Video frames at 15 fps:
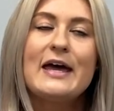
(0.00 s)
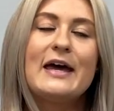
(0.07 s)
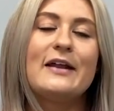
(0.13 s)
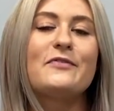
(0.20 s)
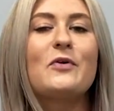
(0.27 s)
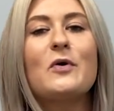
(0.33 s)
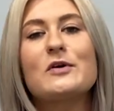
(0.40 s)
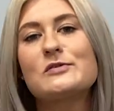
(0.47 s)

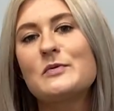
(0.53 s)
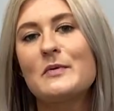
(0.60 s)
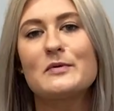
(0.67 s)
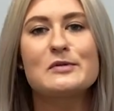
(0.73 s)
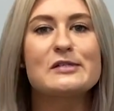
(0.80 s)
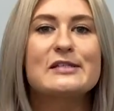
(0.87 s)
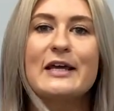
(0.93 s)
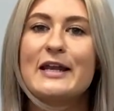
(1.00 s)
And of course, we were
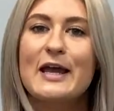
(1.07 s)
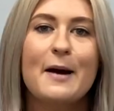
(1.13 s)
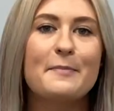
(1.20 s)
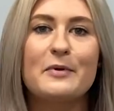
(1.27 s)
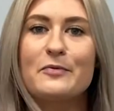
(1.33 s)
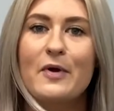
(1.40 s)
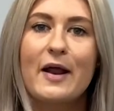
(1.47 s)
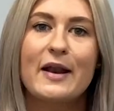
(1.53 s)
just getting up
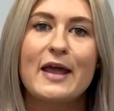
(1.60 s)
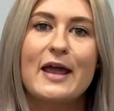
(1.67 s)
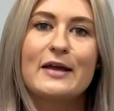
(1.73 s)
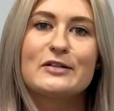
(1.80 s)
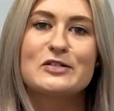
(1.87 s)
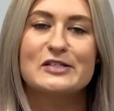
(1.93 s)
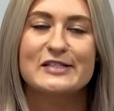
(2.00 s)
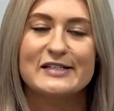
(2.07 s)
and
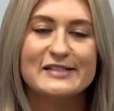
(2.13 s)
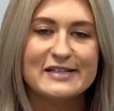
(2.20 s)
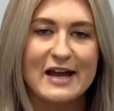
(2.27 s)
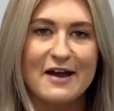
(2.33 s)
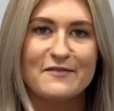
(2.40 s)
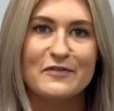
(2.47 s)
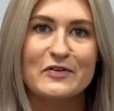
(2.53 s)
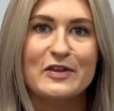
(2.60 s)
running just in
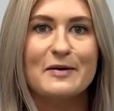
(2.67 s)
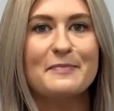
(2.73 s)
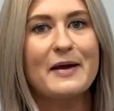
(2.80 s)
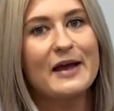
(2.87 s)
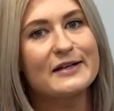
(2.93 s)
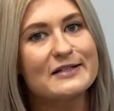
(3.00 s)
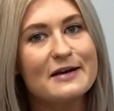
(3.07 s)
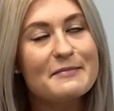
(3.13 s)
time for the
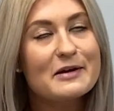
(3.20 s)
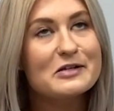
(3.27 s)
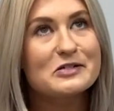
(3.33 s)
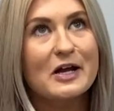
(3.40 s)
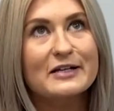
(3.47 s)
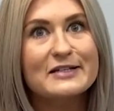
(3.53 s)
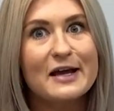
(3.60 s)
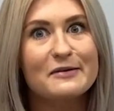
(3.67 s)
pandemic
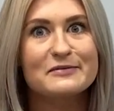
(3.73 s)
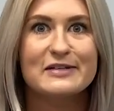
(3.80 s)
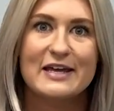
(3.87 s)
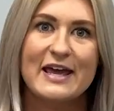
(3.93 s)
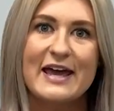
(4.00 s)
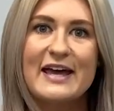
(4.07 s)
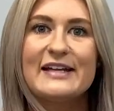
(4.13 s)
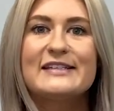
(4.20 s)
shutdown to
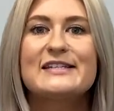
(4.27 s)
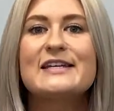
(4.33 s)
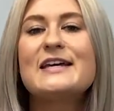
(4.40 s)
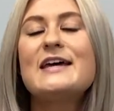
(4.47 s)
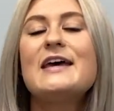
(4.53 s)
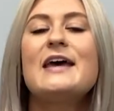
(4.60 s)
hit.